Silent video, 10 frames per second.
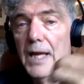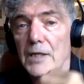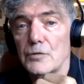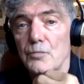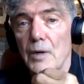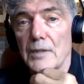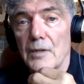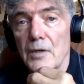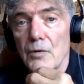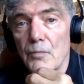is what
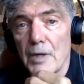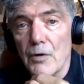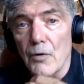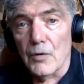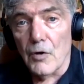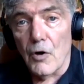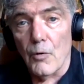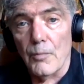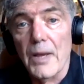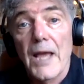we call
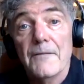hope.